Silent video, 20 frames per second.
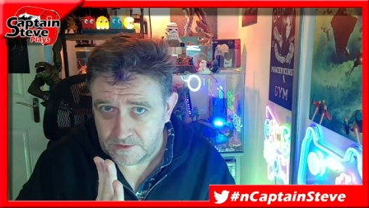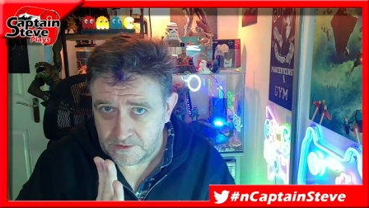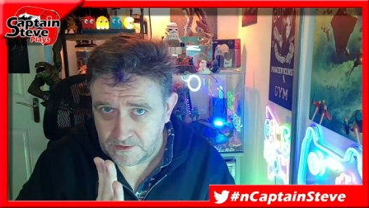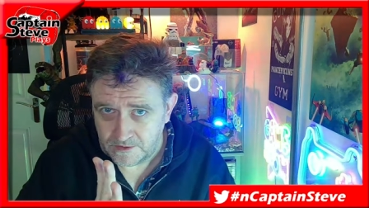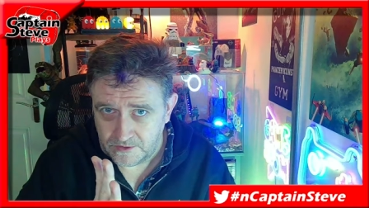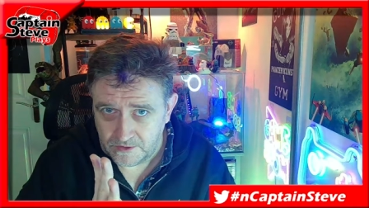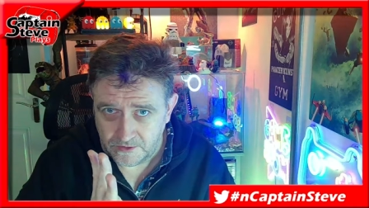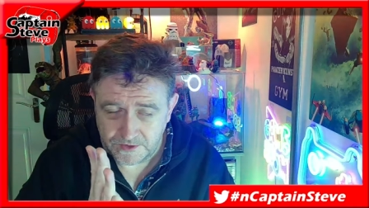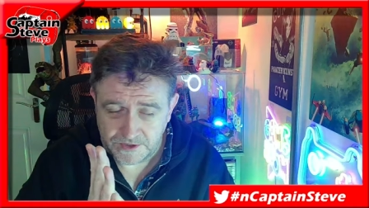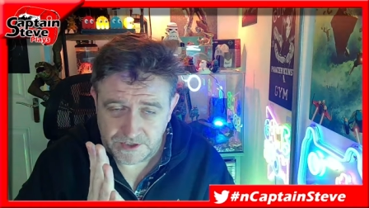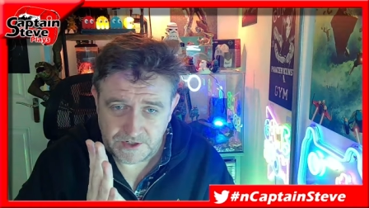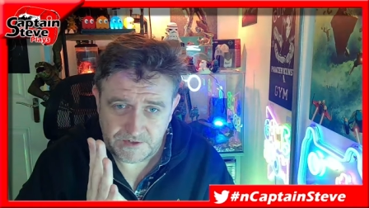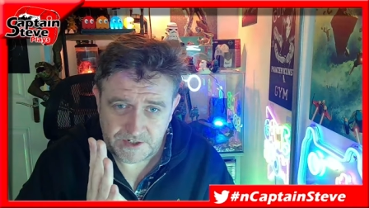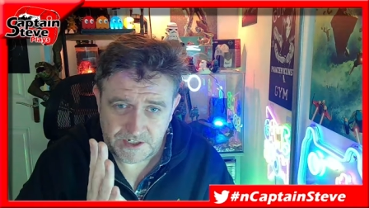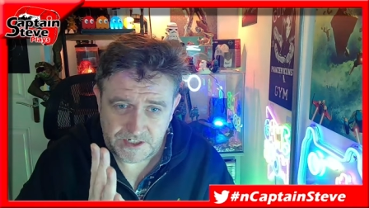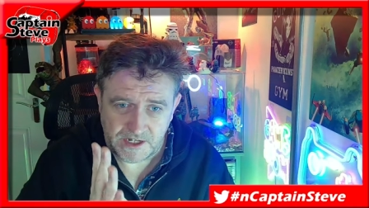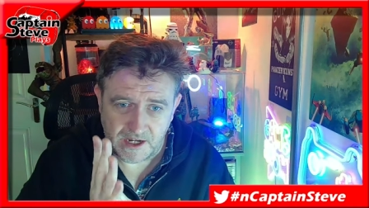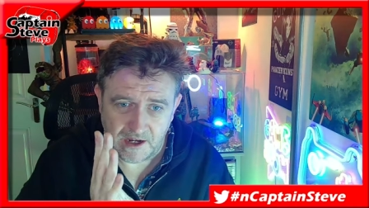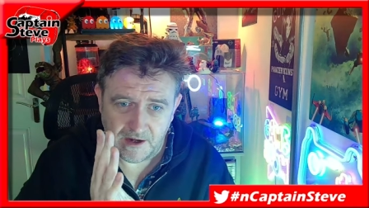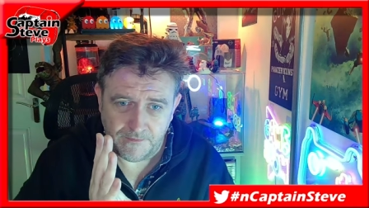The launch of
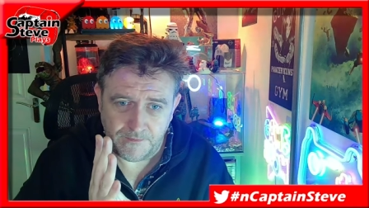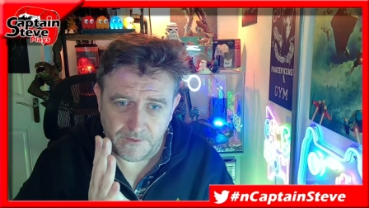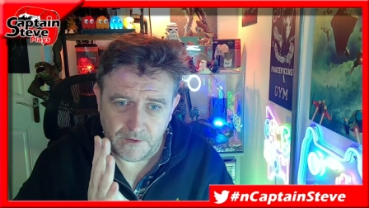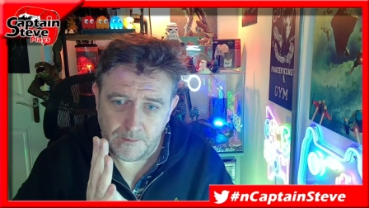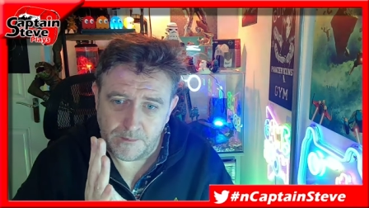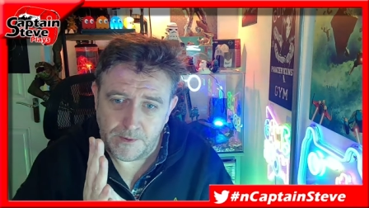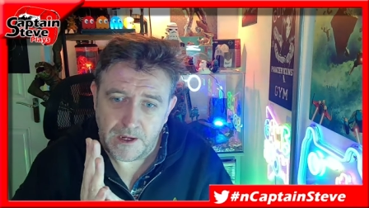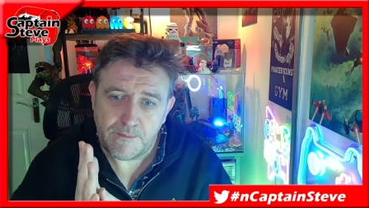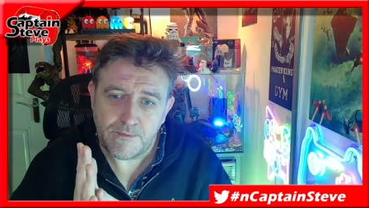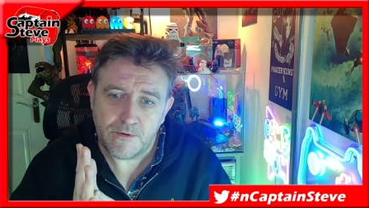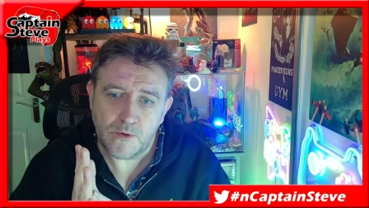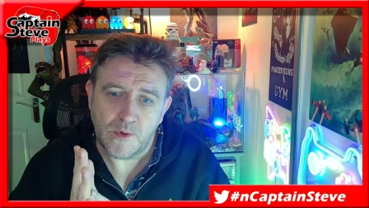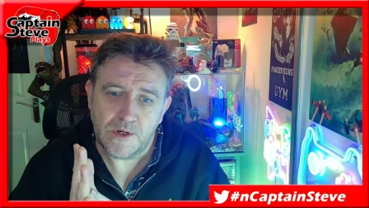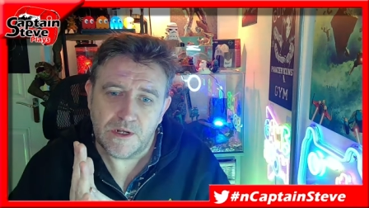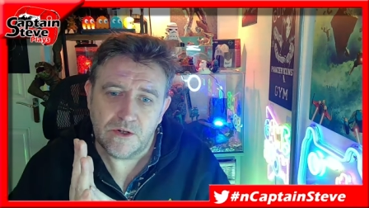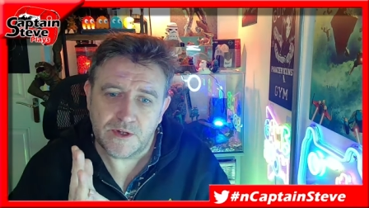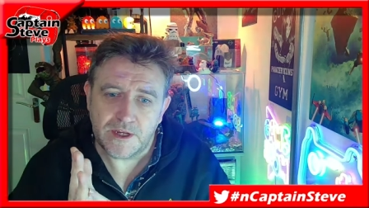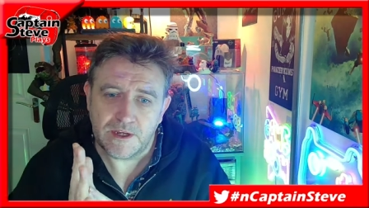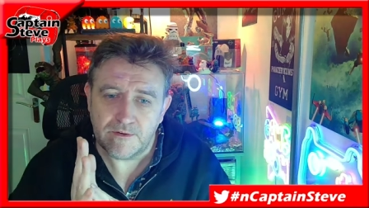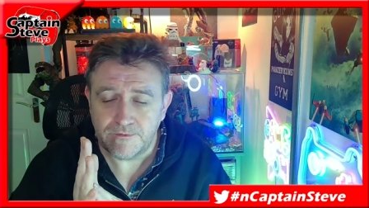Starfield, people were
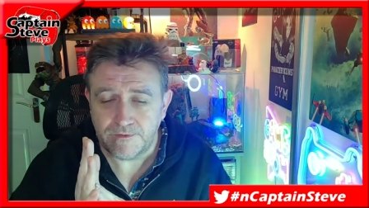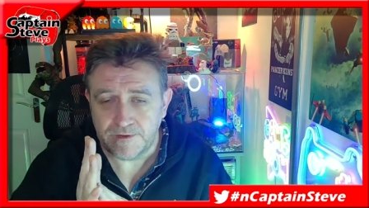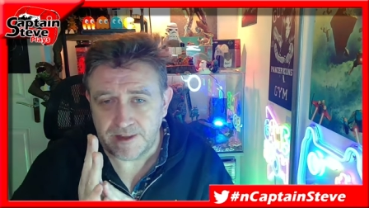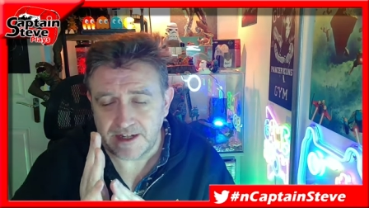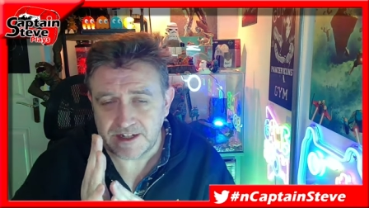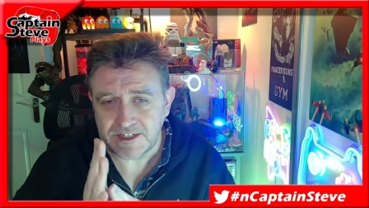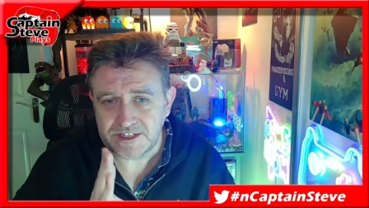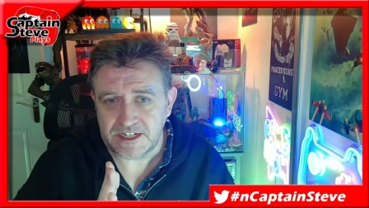looking for that